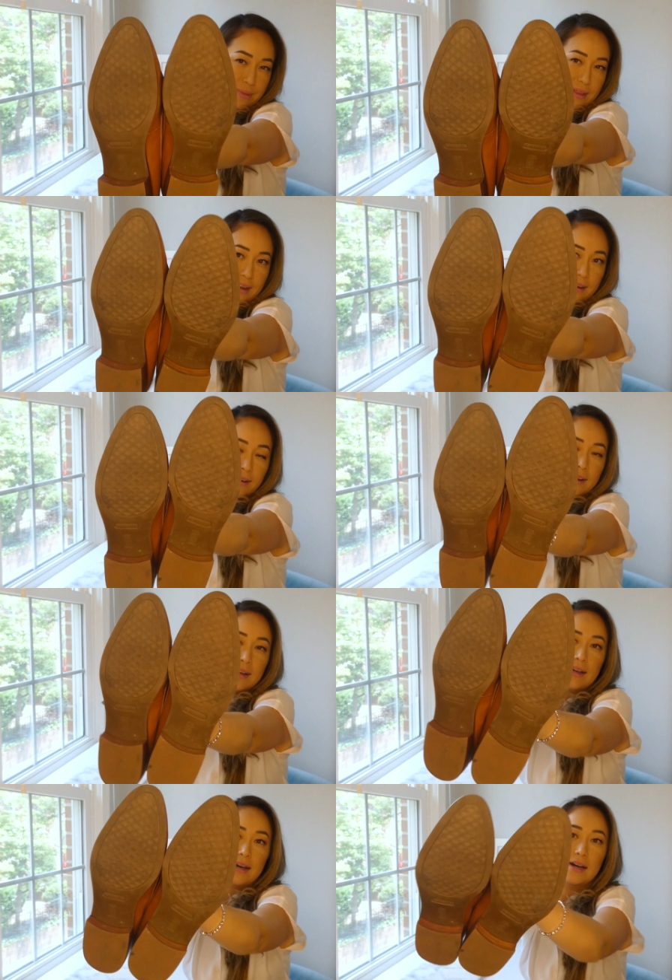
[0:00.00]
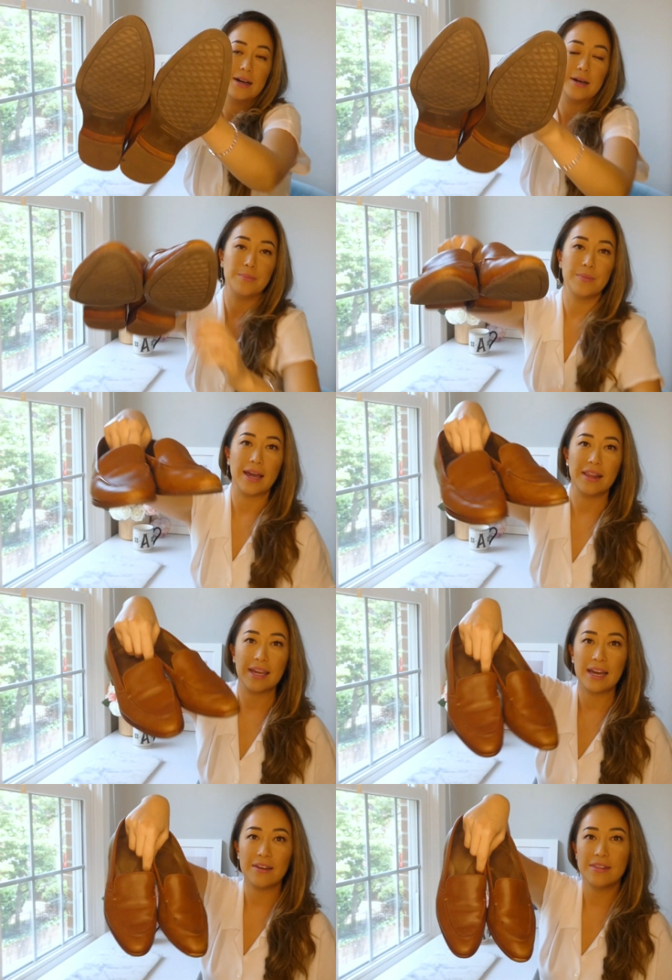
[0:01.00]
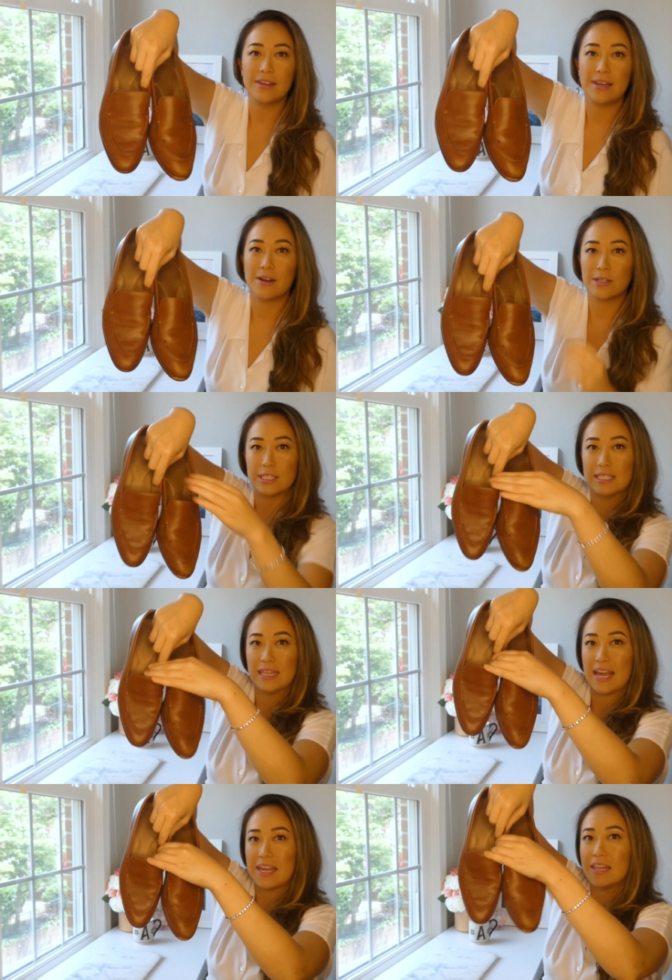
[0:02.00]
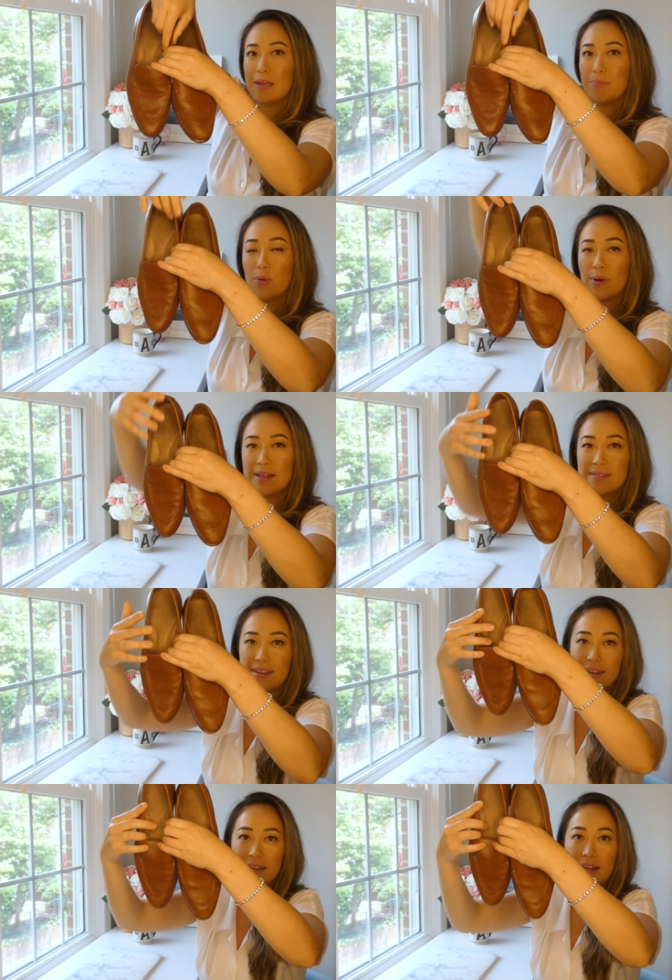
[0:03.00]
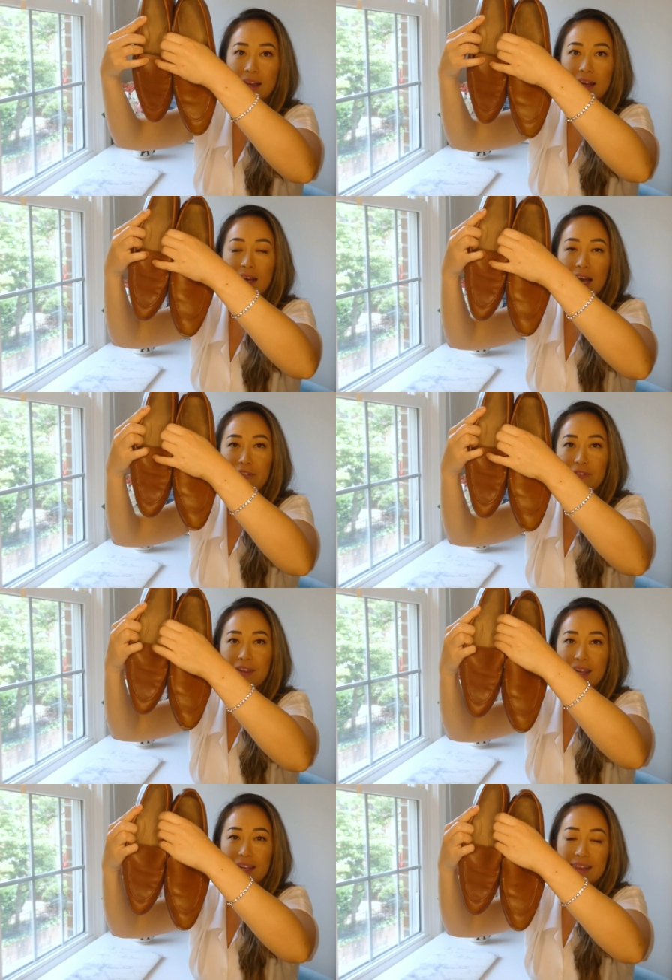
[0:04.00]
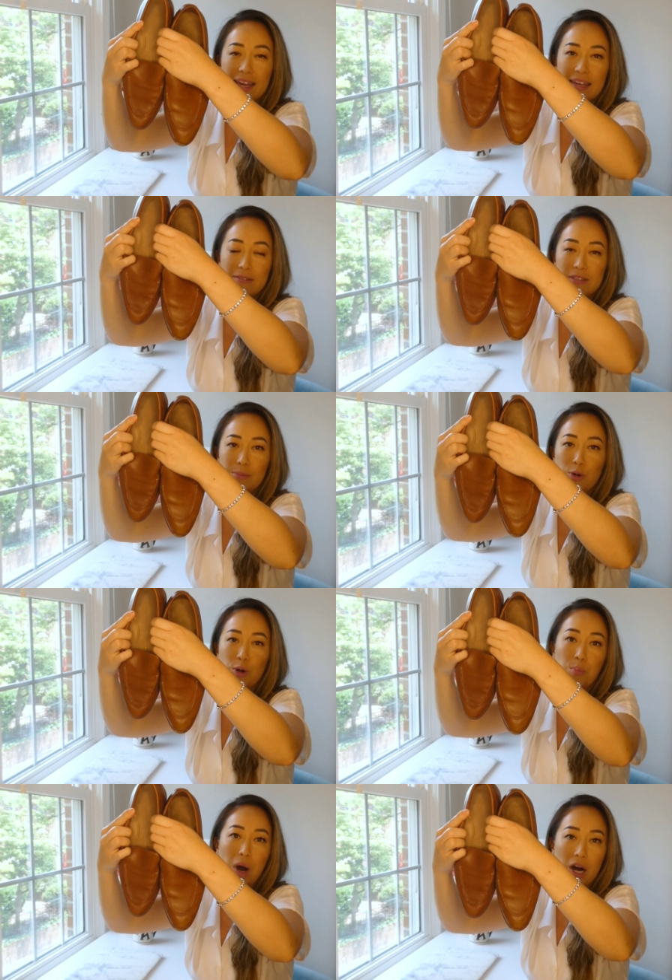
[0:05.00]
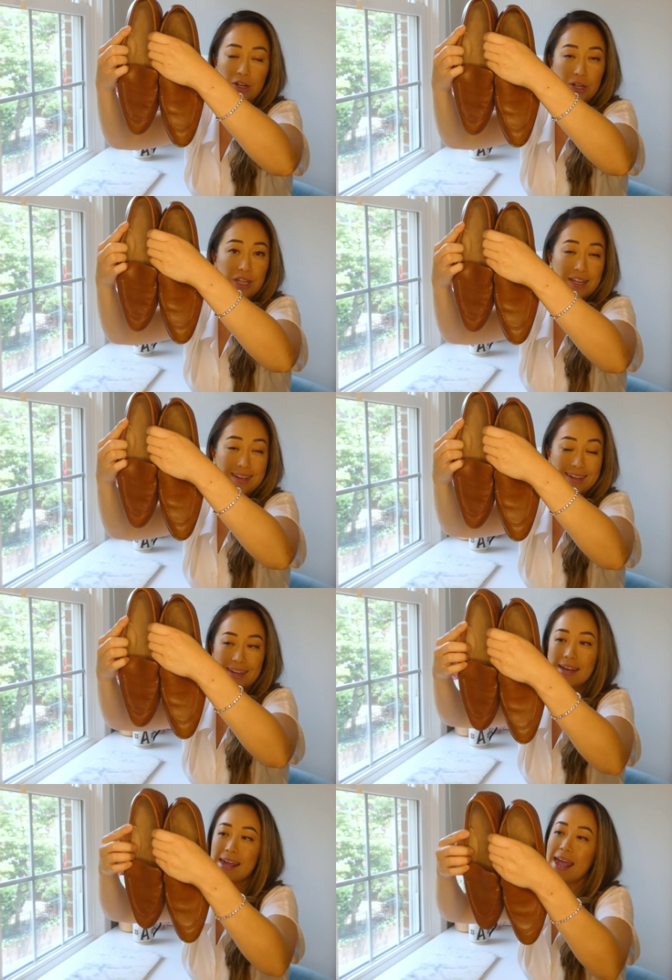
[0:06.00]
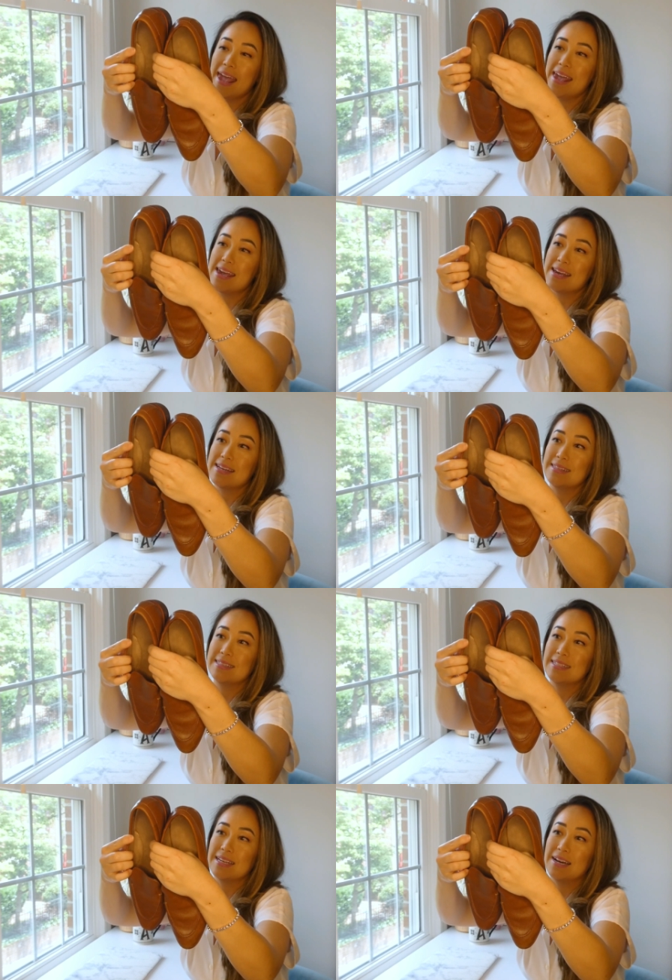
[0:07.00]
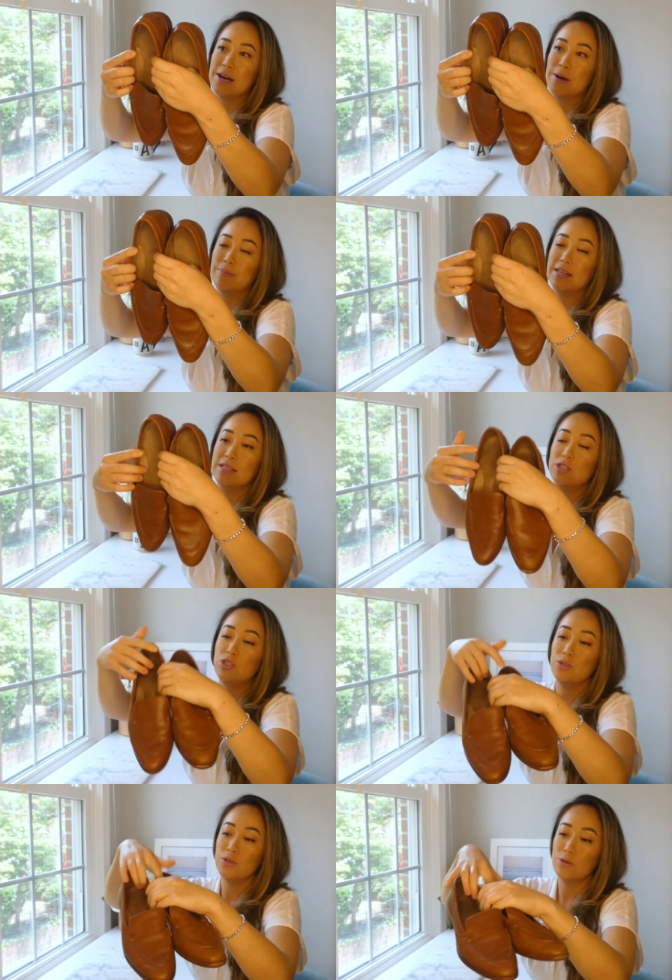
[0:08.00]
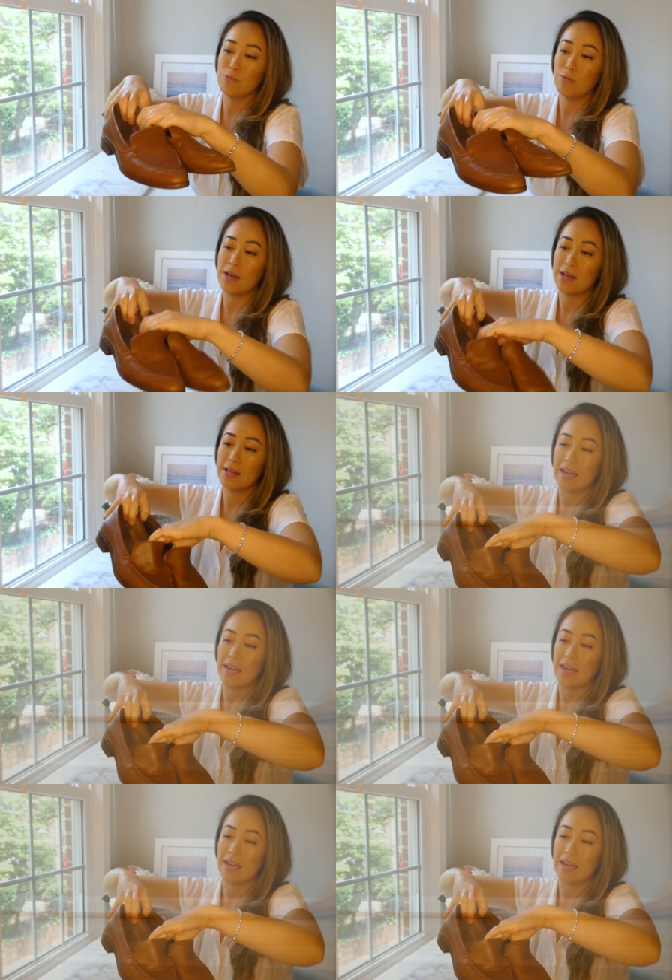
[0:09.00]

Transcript: there. Um, I like how they are slightly pointed. I feel like that gives a more modern look, and um, they do run,